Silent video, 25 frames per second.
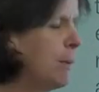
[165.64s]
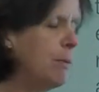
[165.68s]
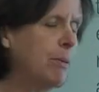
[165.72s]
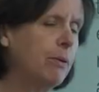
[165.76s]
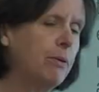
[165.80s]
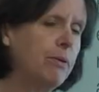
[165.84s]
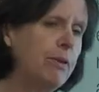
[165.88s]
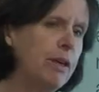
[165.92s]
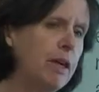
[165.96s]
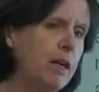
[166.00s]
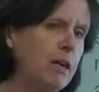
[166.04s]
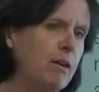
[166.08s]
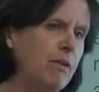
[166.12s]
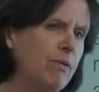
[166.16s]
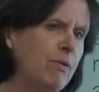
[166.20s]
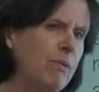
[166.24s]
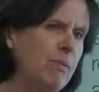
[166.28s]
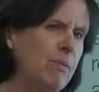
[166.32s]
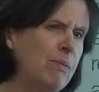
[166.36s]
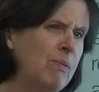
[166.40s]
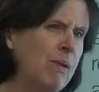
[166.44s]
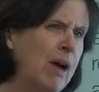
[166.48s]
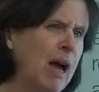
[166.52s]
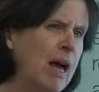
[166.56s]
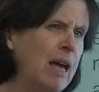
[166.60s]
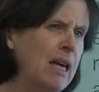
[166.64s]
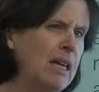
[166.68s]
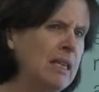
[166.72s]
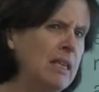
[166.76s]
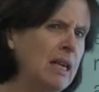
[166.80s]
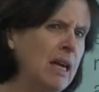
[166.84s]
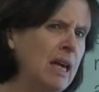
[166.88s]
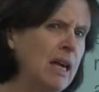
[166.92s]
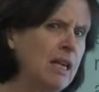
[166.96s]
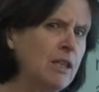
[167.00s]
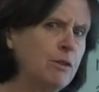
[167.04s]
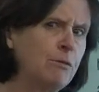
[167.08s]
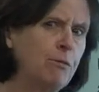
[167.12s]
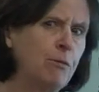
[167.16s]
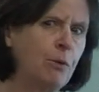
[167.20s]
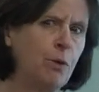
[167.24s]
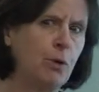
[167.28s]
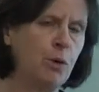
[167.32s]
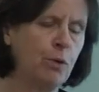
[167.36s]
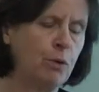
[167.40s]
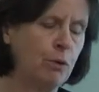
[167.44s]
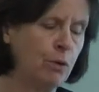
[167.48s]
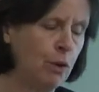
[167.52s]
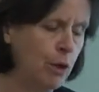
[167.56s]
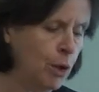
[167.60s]
people think of them as
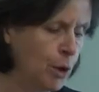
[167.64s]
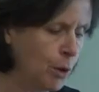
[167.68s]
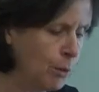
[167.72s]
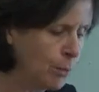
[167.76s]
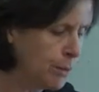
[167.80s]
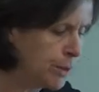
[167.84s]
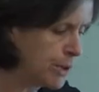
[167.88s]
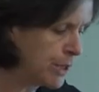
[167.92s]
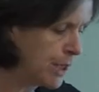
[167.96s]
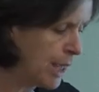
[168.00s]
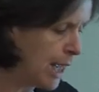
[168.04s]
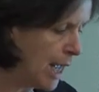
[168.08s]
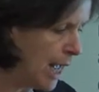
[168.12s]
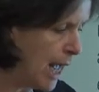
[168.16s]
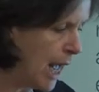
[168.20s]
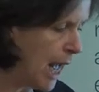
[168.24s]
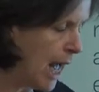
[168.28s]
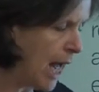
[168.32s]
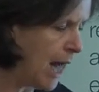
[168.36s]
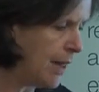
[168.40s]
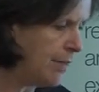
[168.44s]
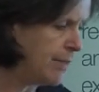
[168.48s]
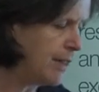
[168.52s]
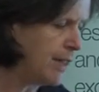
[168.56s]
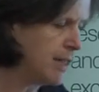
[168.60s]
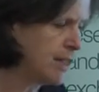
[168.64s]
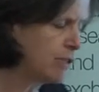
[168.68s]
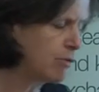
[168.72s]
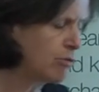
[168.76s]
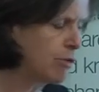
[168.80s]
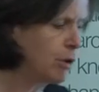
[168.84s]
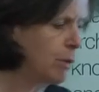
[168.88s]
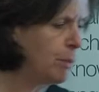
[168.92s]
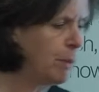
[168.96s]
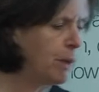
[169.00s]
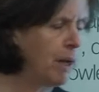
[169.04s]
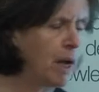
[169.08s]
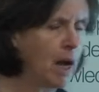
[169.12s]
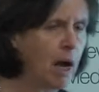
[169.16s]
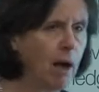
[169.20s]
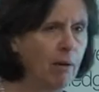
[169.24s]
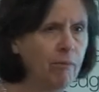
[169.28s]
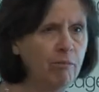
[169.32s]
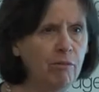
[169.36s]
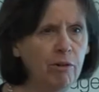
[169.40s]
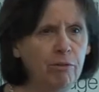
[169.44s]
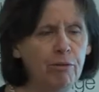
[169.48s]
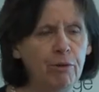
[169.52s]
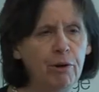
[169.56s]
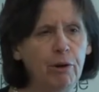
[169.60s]
4 groups. And this grouping
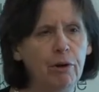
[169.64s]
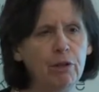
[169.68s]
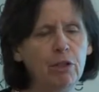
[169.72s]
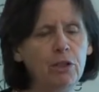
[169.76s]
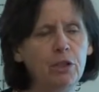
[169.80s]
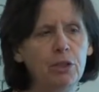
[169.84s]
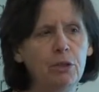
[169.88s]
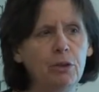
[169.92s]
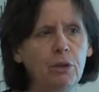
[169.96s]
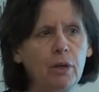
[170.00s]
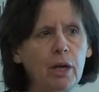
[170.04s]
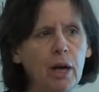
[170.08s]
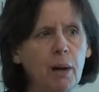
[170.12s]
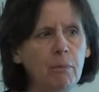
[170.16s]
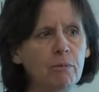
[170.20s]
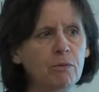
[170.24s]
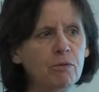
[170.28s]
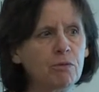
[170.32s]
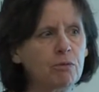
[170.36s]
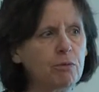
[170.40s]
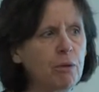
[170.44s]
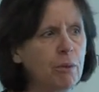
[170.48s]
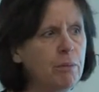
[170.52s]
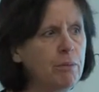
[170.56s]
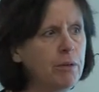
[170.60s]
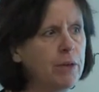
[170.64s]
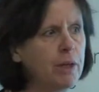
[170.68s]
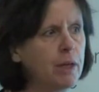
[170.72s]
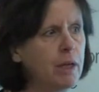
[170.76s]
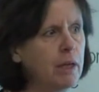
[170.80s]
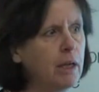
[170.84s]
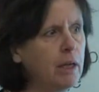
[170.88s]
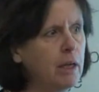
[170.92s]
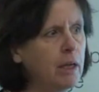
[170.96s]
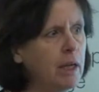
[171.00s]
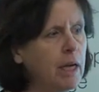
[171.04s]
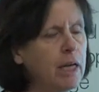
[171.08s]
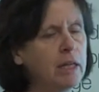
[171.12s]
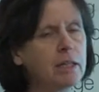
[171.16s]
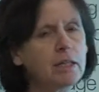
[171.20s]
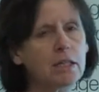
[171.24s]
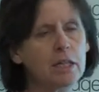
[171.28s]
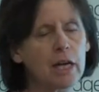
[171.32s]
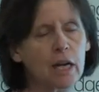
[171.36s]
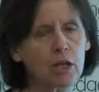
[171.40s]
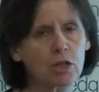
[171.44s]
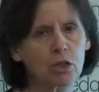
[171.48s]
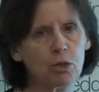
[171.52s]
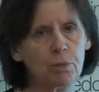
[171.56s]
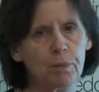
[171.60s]
I'm referring to comes from the
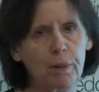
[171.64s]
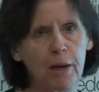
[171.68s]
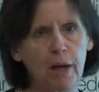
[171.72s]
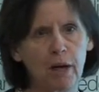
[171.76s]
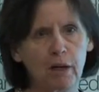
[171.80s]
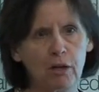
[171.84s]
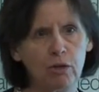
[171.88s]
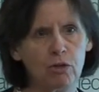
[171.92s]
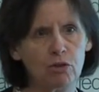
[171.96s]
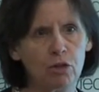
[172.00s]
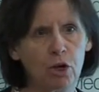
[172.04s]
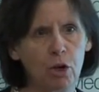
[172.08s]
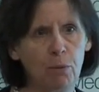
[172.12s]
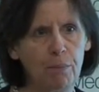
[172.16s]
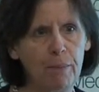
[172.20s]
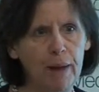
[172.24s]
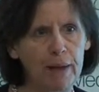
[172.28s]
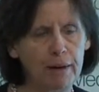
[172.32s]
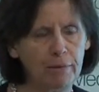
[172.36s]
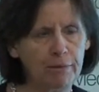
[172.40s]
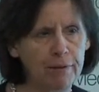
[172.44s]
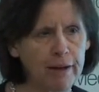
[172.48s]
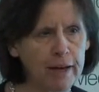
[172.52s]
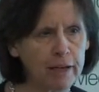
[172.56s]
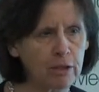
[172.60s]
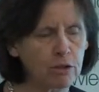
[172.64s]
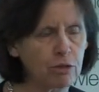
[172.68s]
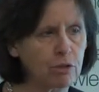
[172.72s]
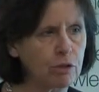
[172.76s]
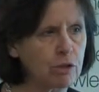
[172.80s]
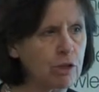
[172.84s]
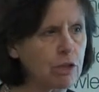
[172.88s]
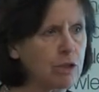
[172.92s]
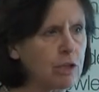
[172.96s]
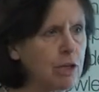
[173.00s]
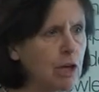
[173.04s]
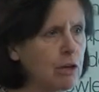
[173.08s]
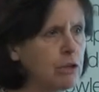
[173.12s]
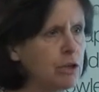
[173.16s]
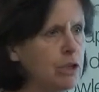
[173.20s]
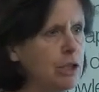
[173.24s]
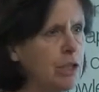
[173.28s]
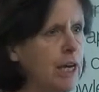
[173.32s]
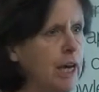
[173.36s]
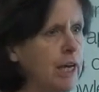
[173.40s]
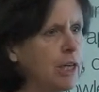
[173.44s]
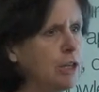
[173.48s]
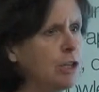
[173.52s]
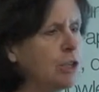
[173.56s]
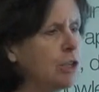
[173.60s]
International Biocontrol Manufacturers
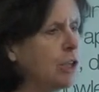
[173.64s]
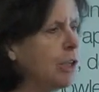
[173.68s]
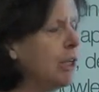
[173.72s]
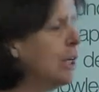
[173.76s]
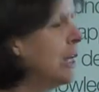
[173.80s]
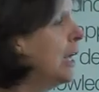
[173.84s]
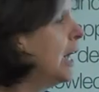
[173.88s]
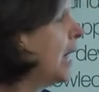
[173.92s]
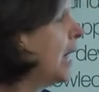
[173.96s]
Association,